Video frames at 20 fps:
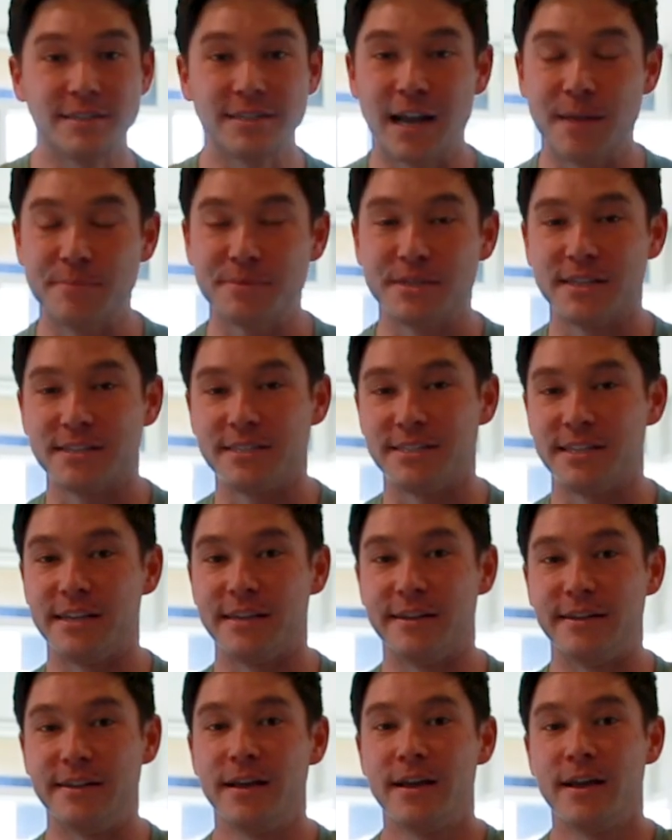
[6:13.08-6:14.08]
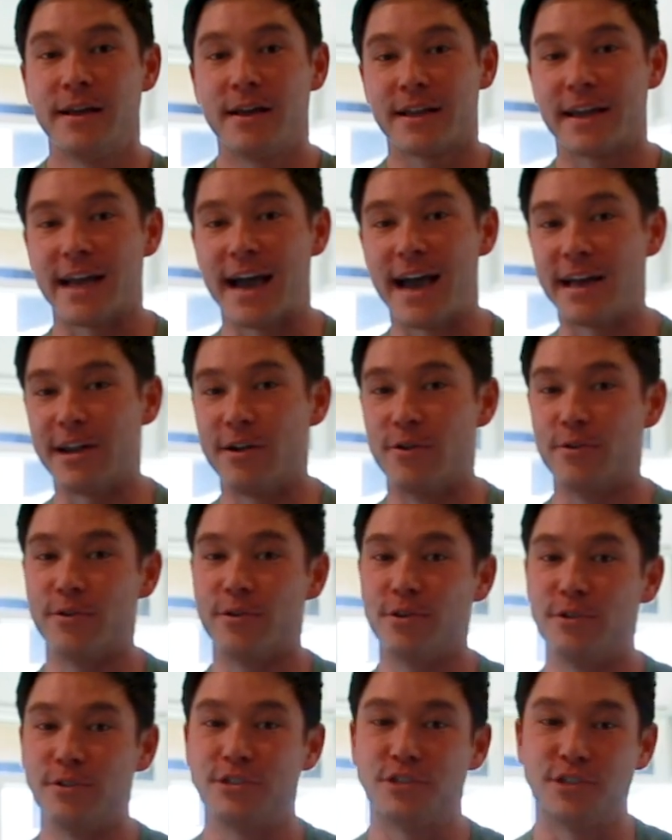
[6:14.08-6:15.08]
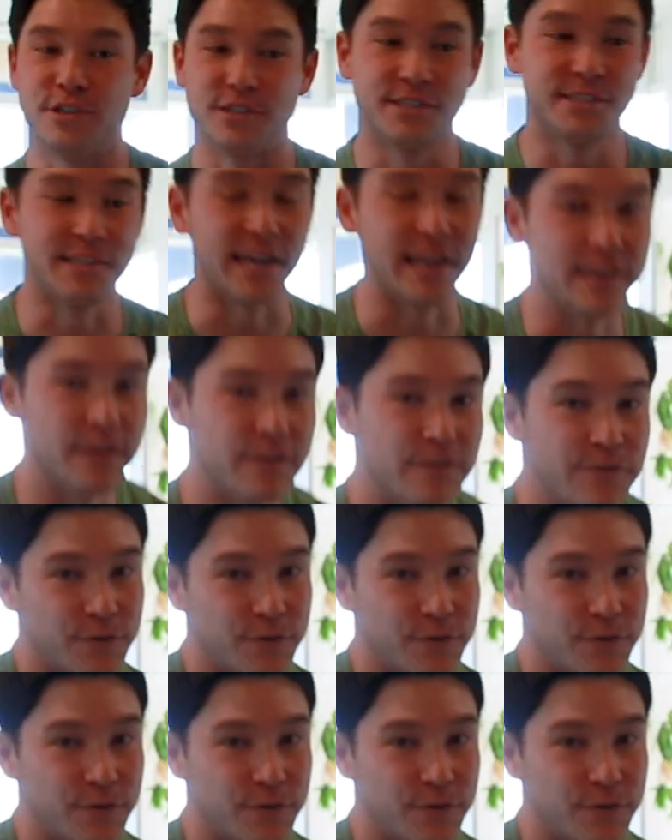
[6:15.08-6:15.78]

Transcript: of times I see cat owners just setting the